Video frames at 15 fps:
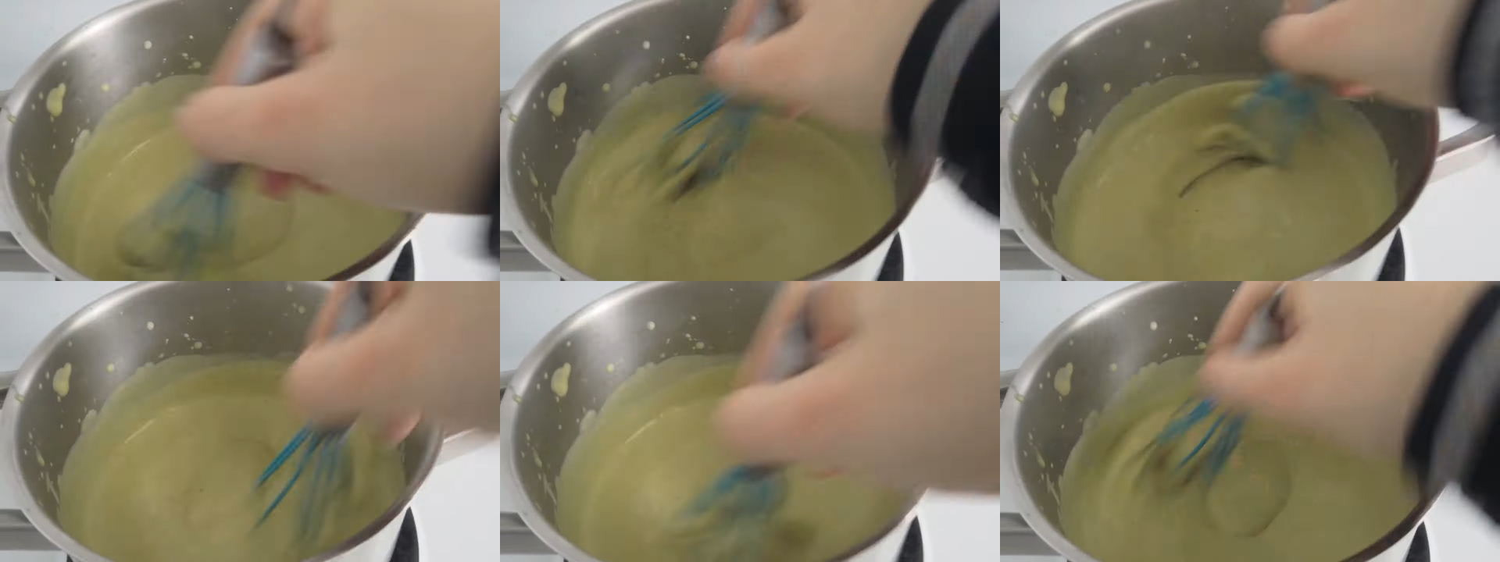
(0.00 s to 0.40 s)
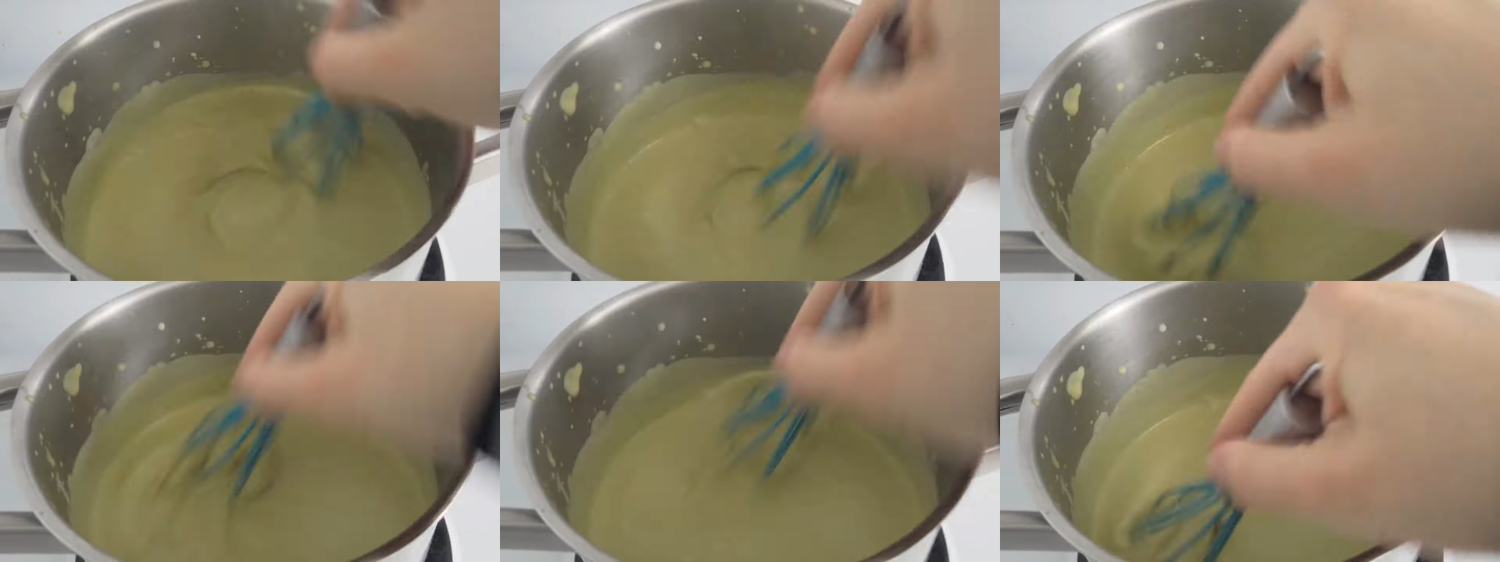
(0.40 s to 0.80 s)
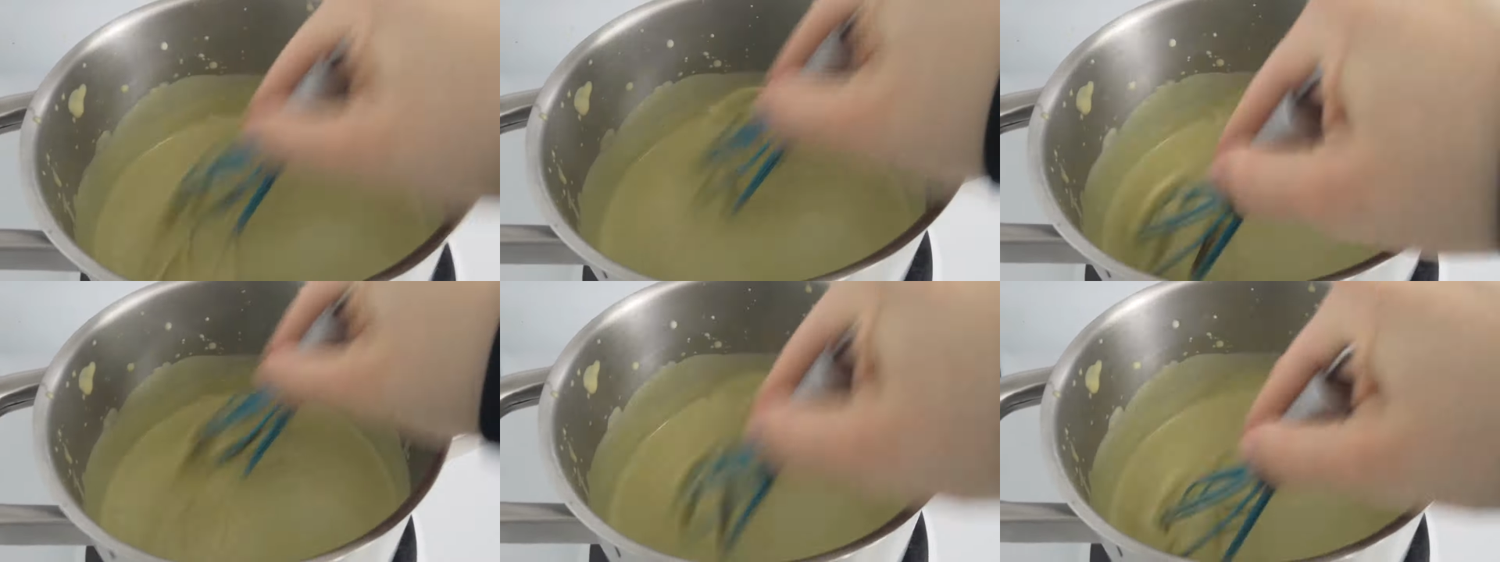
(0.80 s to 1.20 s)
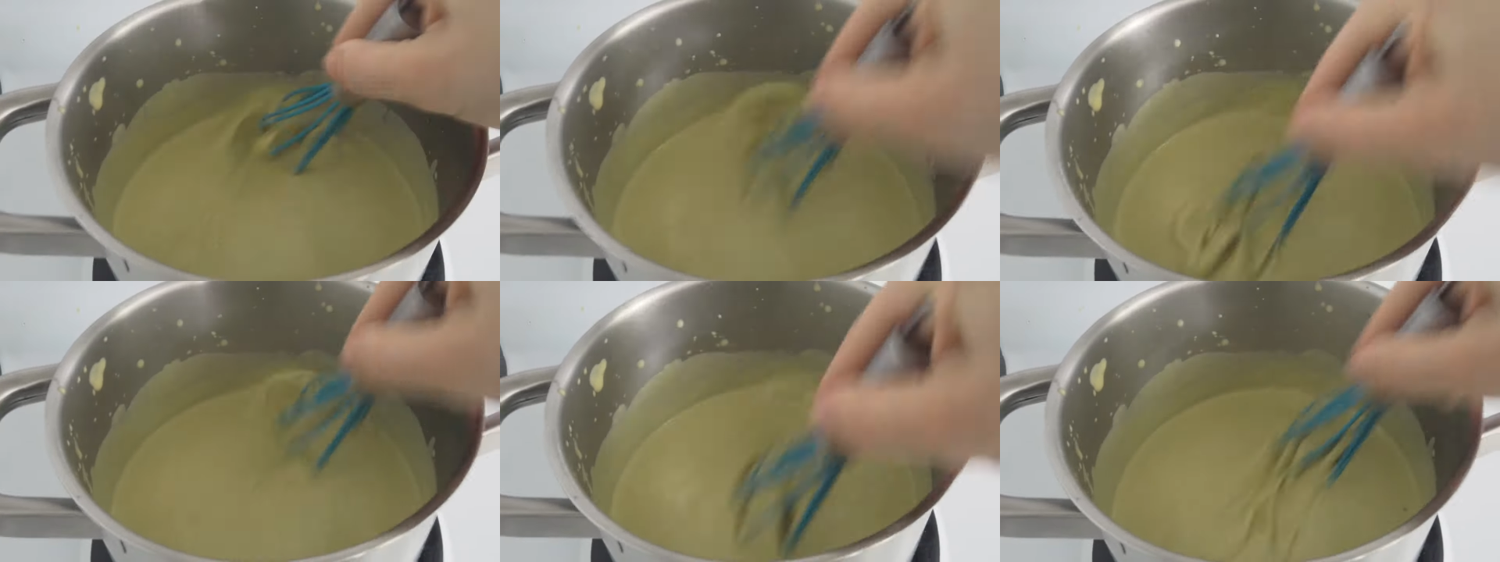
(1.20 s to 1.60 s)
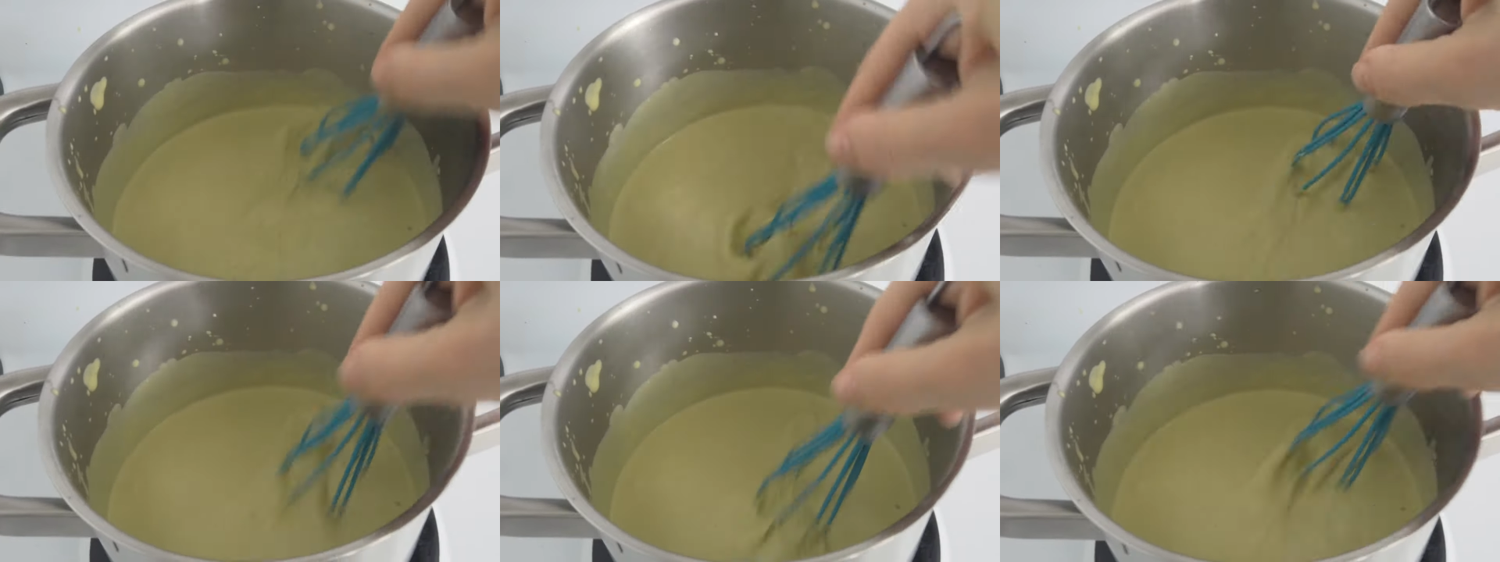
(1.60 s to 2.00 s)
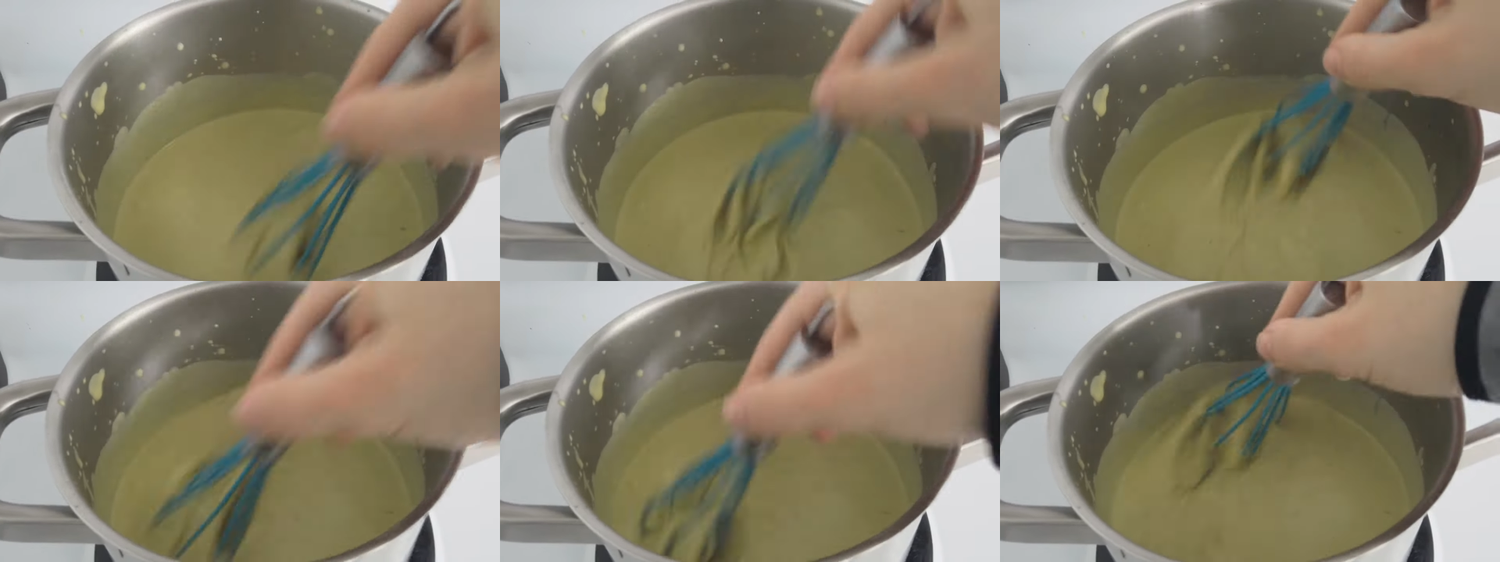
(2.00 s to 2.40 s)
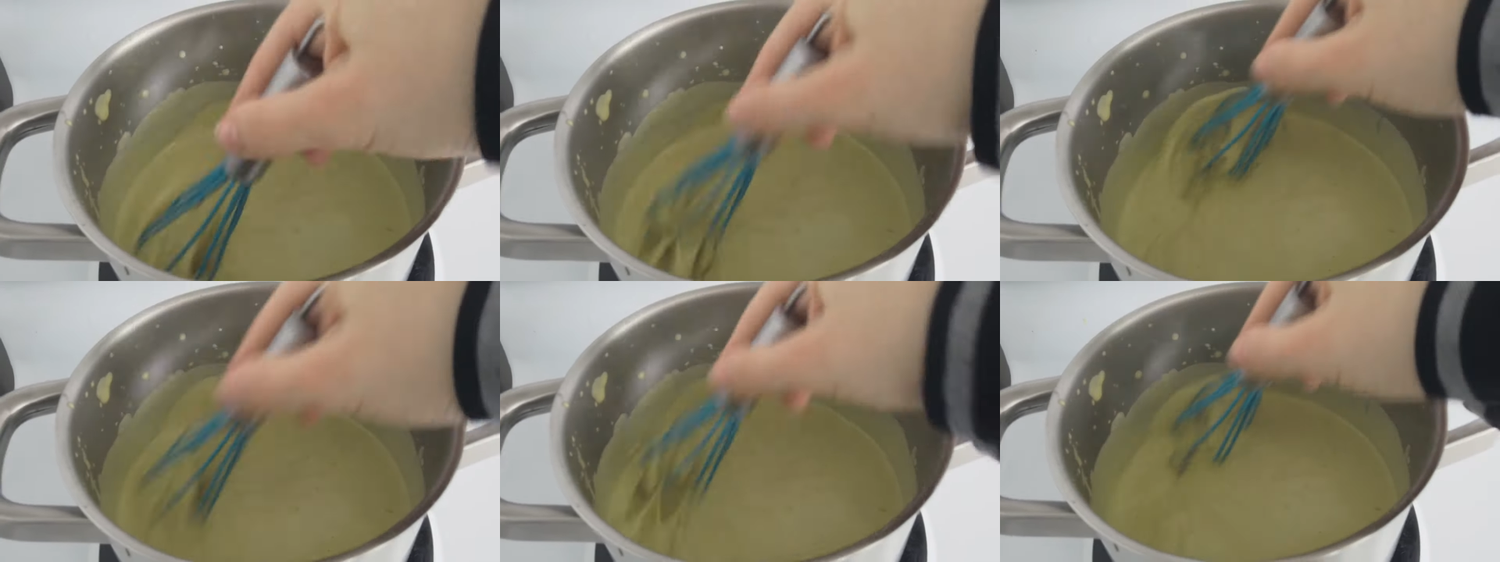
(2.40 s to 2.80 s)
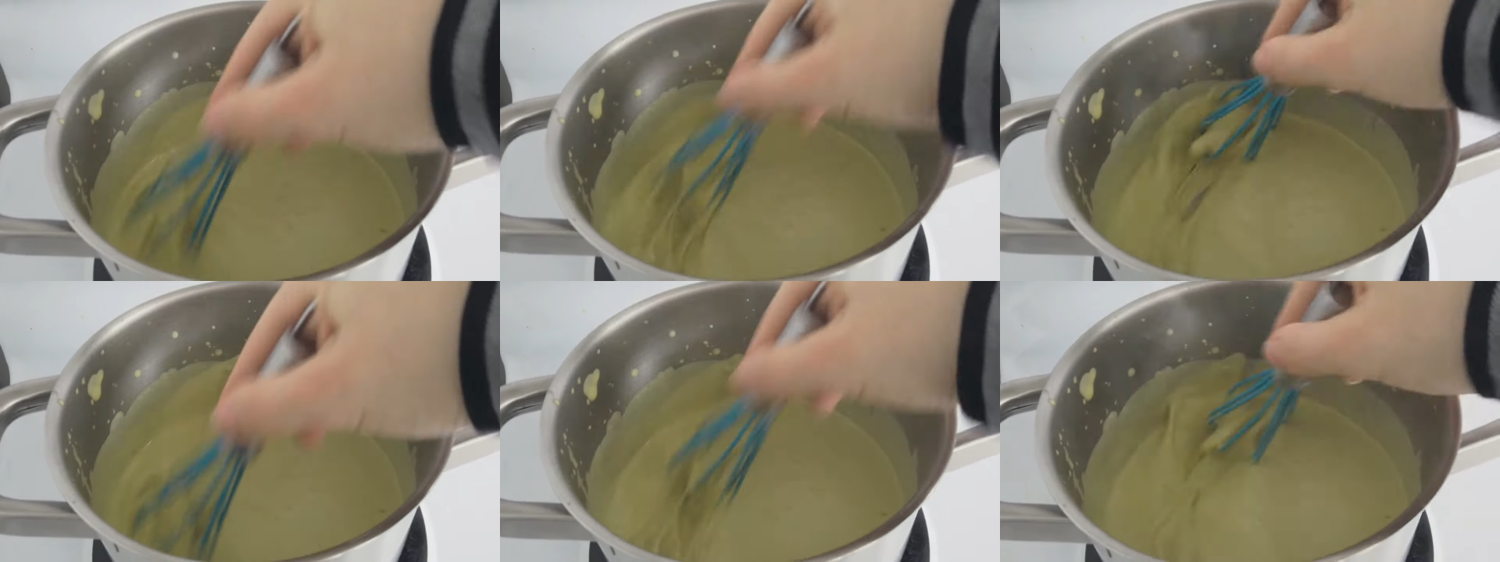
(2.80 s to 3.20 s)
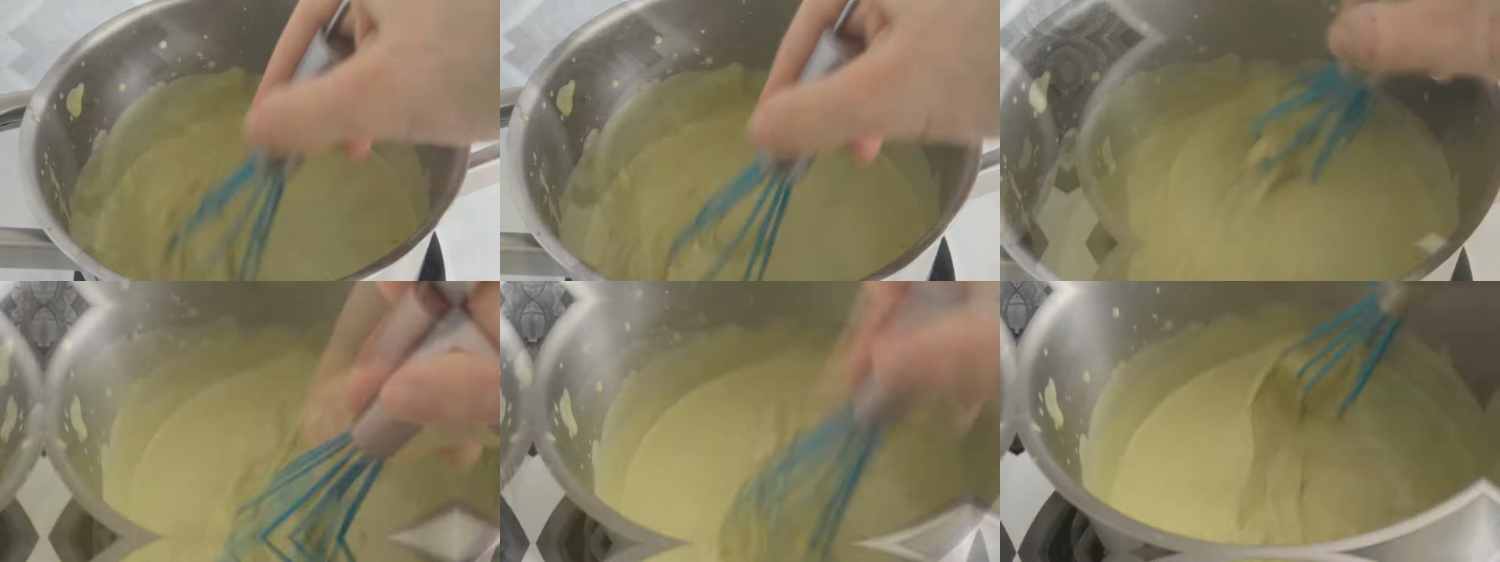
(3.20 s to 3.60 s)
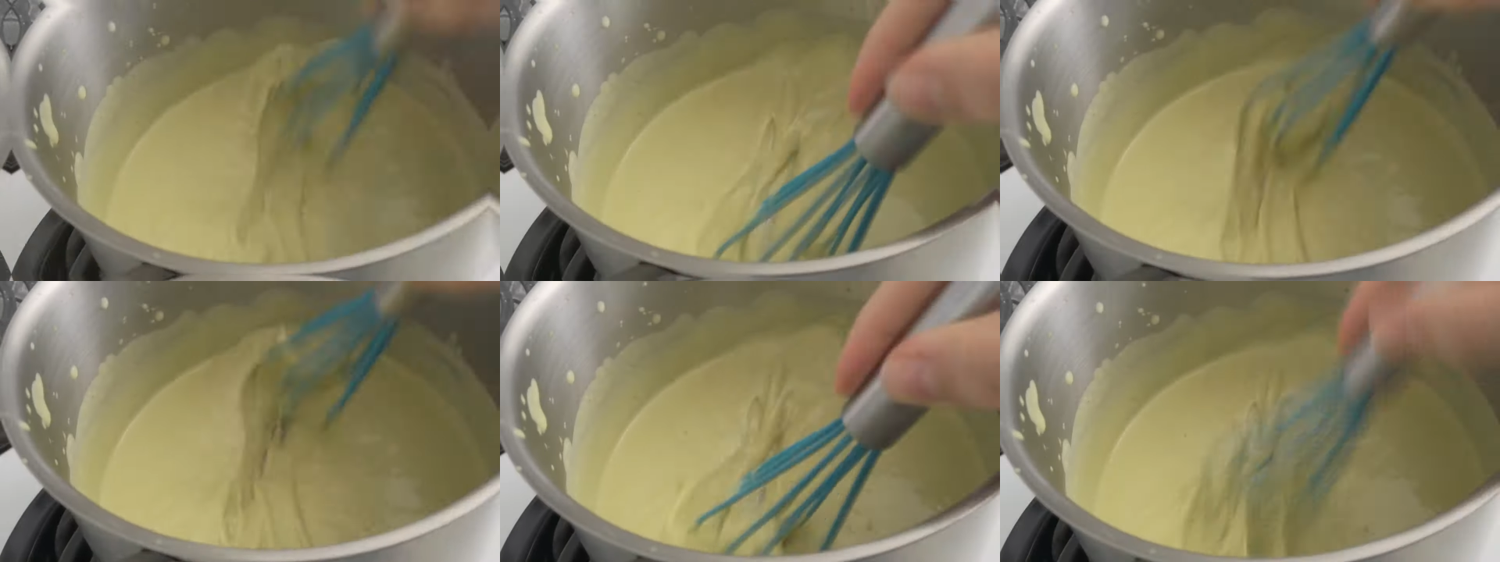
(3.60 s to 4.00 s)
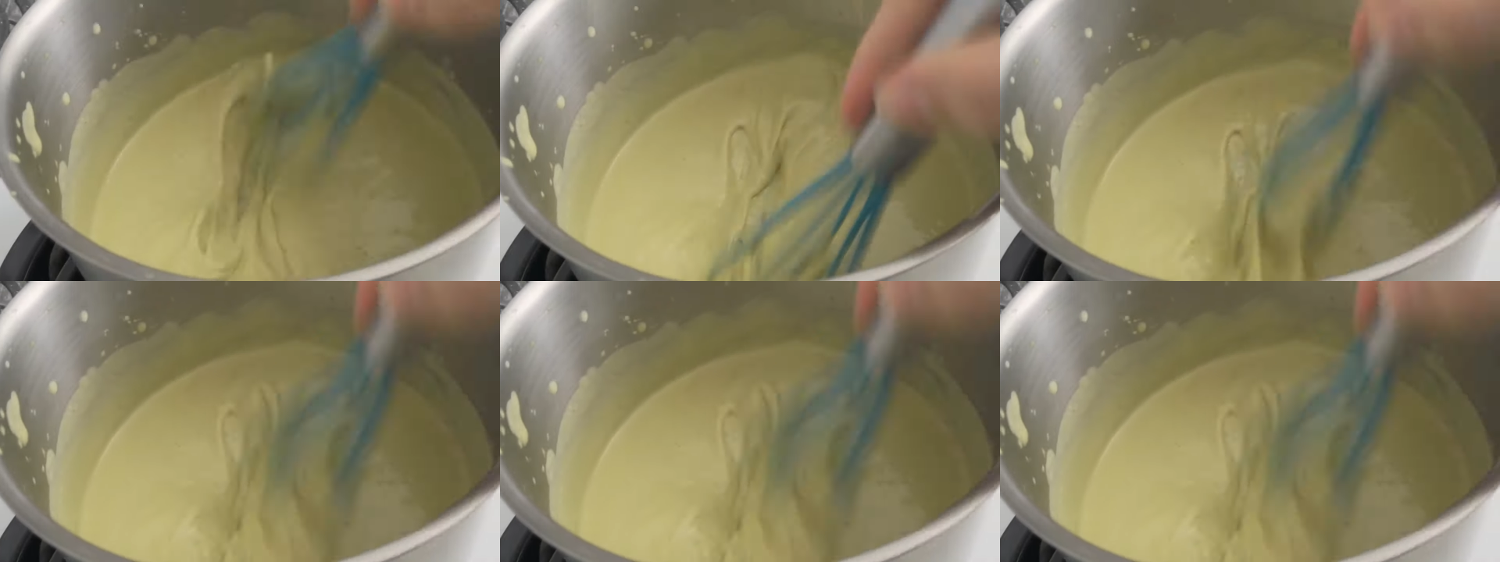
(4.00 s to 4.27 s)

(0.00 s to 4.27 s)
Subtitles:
No face is visible, so there are no lips to read.